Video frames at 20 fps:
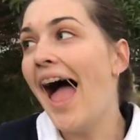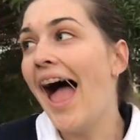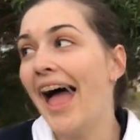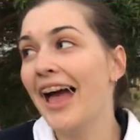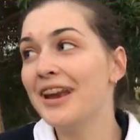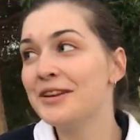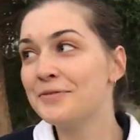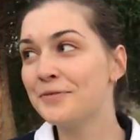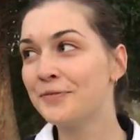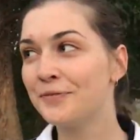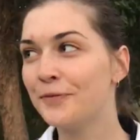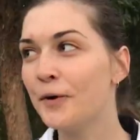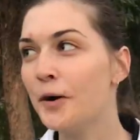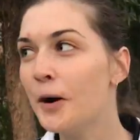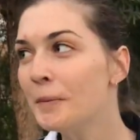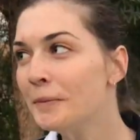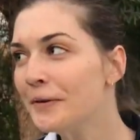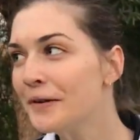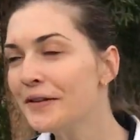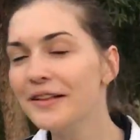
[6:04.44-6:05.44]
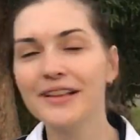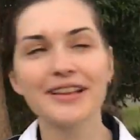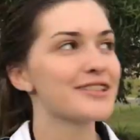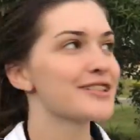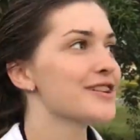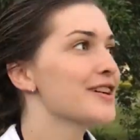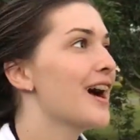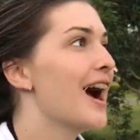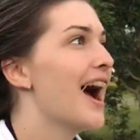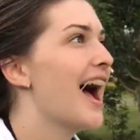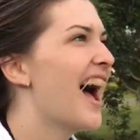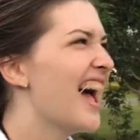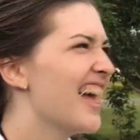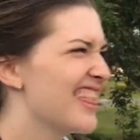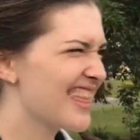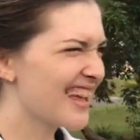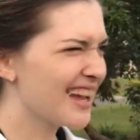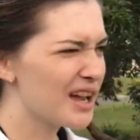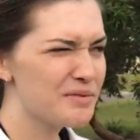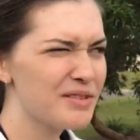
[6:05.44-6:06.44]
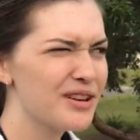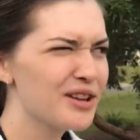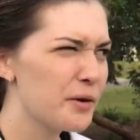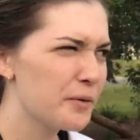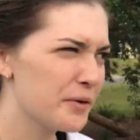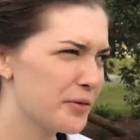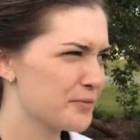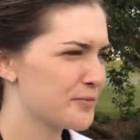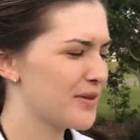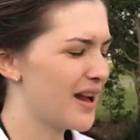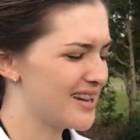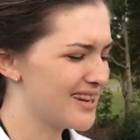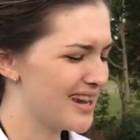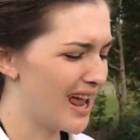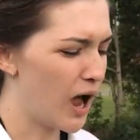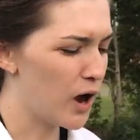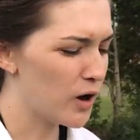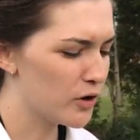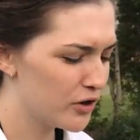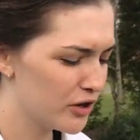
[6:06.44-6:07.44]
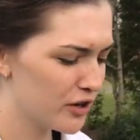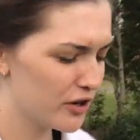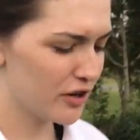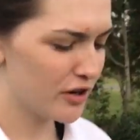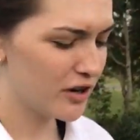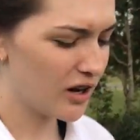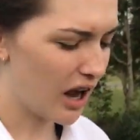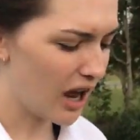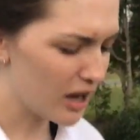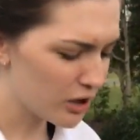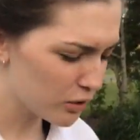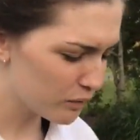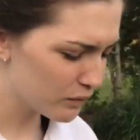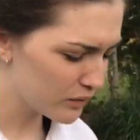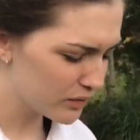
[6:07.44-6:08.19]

and formal, so I think I want to go with red now. You know, I don't